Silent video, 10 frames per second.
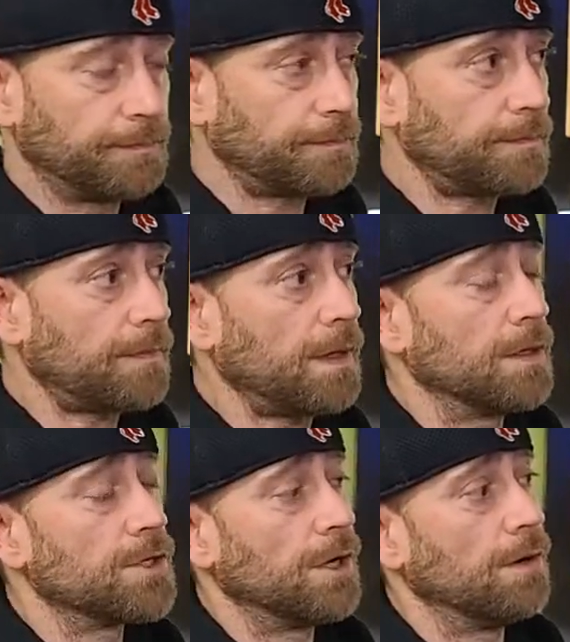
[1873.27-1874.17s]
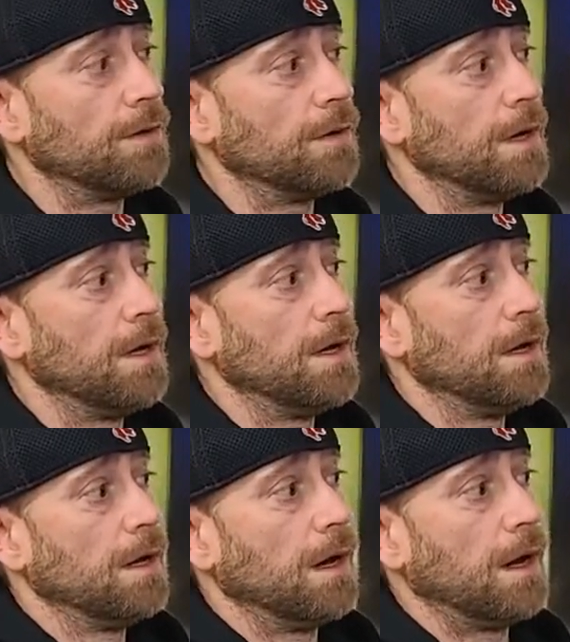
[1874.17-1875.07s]
So while I'm outside
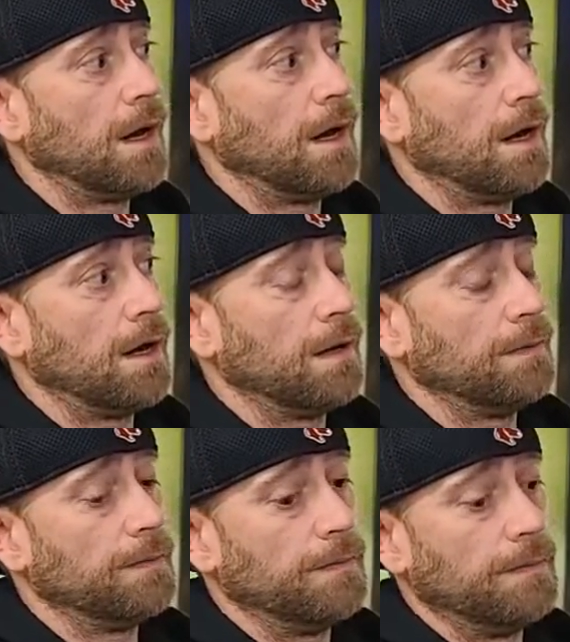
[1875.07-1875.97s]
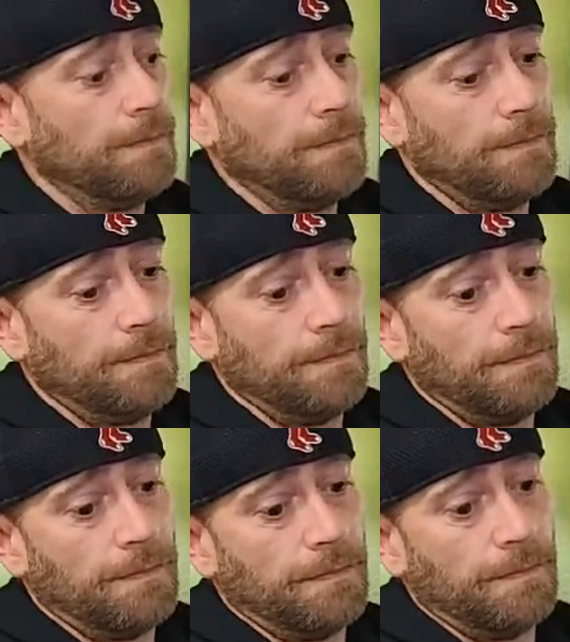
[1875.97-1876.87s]
smoking, I jump on the third-party app and
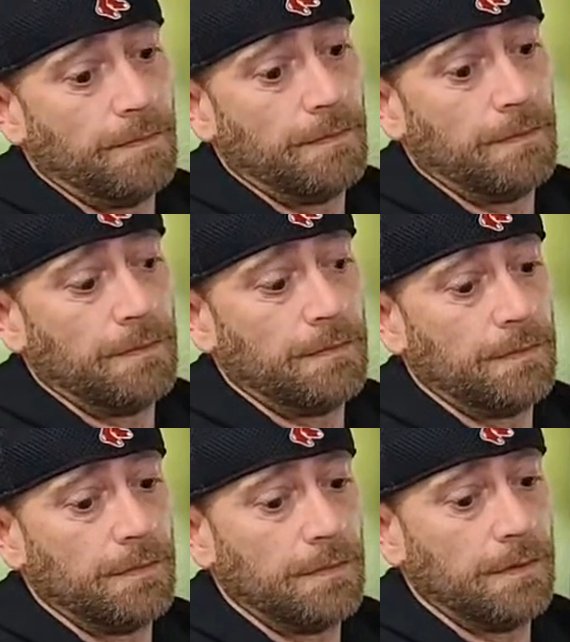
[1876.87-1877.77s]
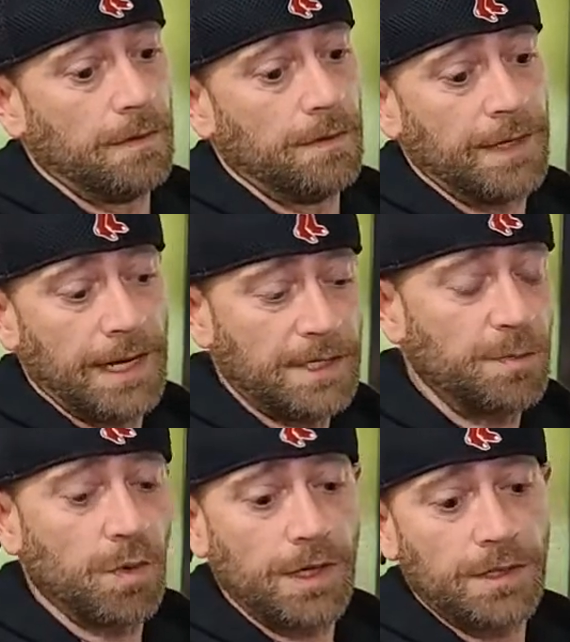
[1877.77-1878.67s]
I
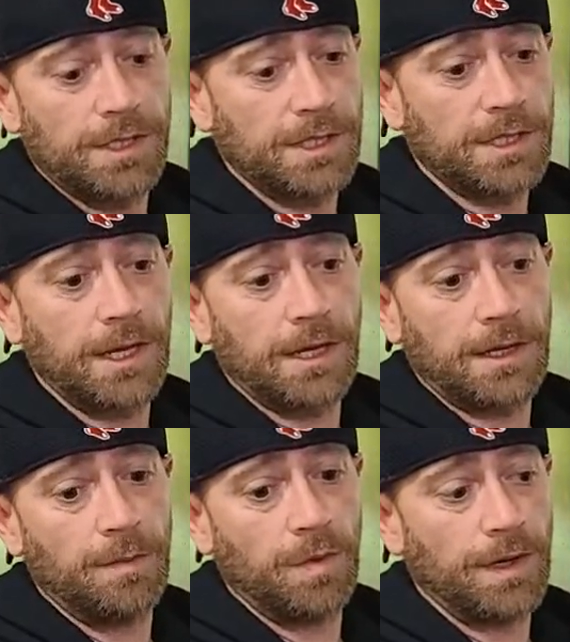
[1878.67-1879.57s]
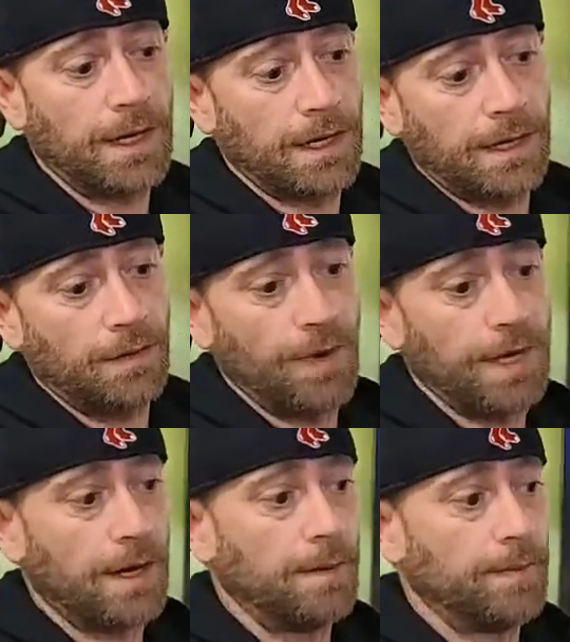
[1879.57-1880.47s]
quickly book the hotel,
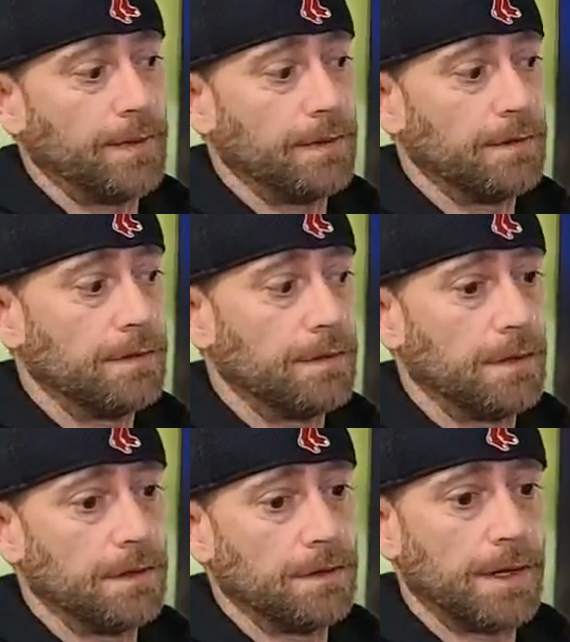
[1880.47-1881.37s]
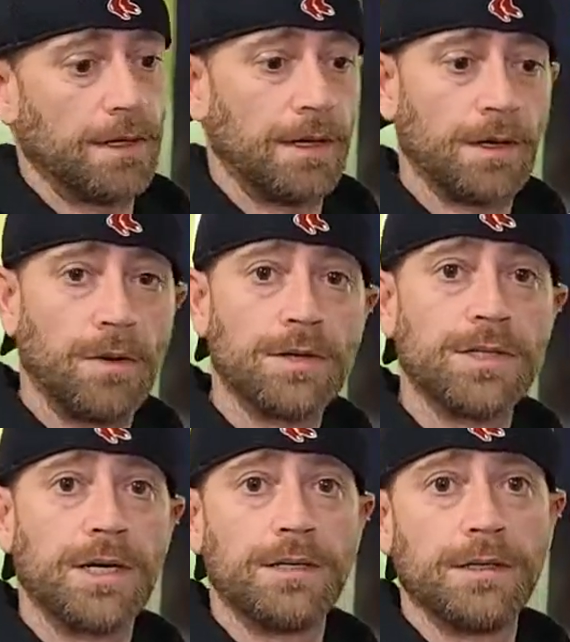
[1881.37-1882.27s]
right? So I come back in,
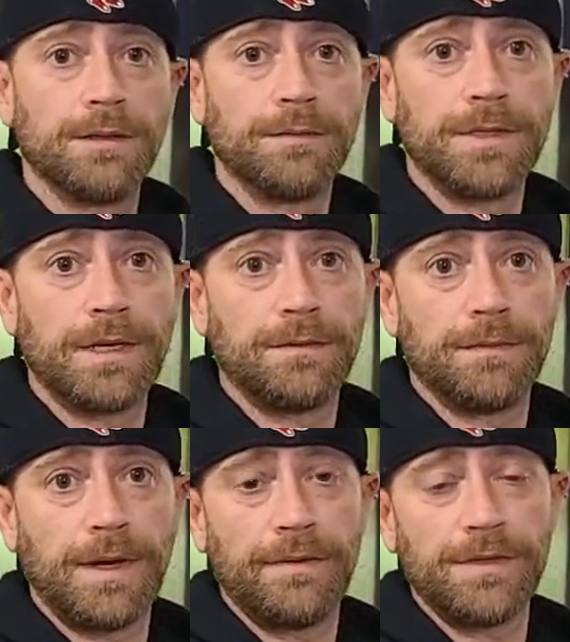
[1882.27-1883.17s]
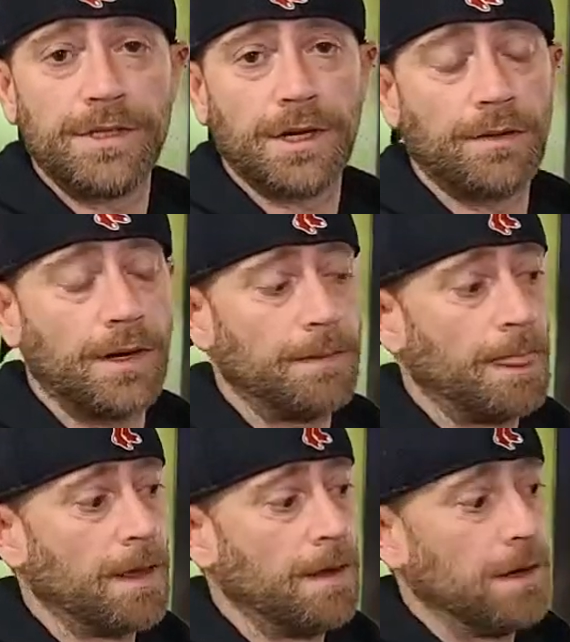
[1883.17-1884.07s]
I let the clerk know,
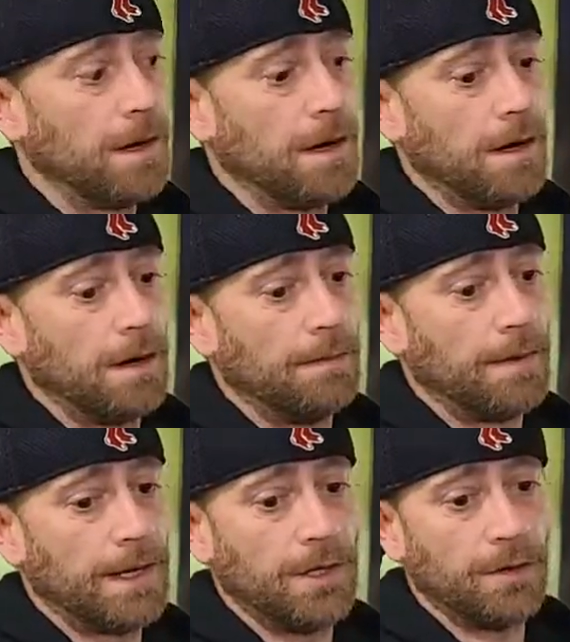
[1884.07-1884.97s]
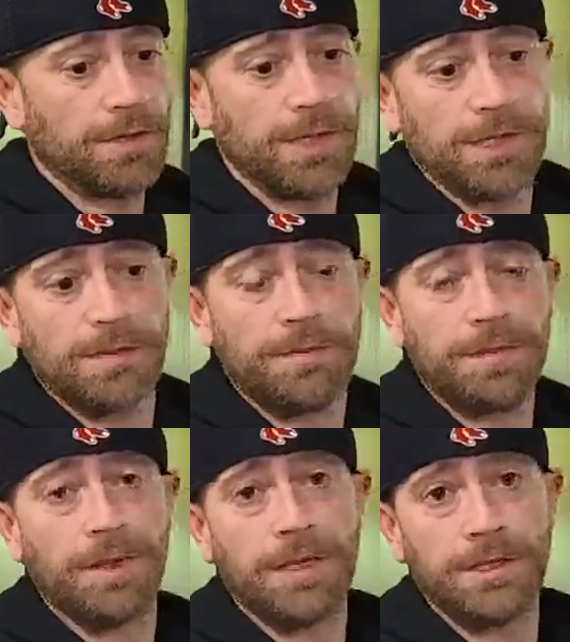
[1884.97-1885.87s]
a second clerk that I've
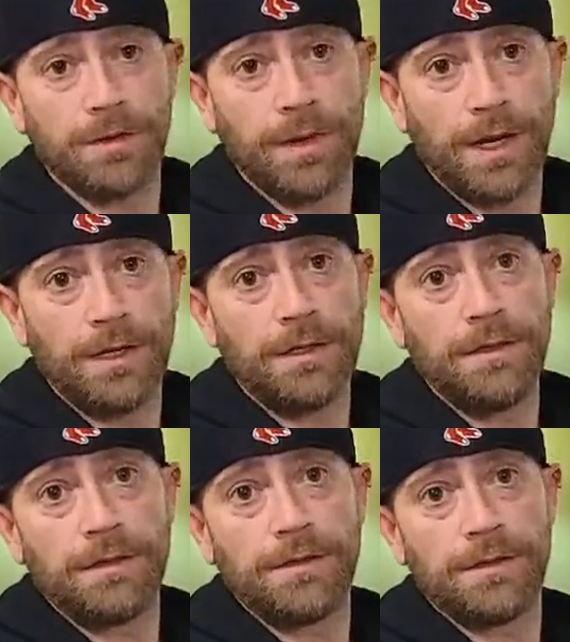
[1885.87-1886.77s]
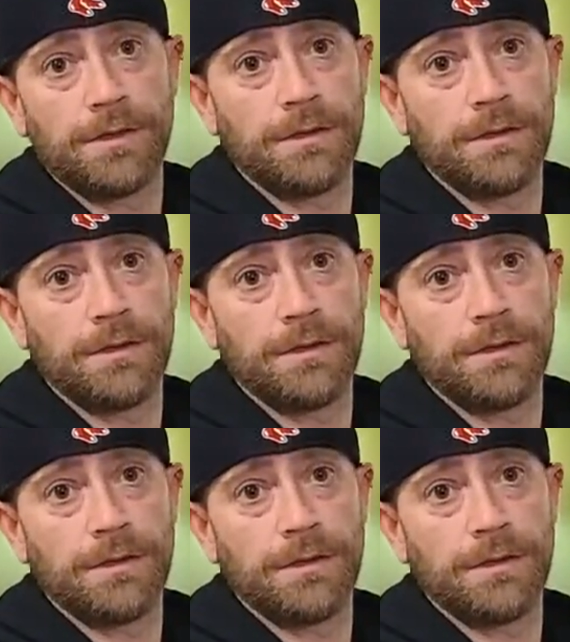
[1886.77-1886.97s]
now interacted with.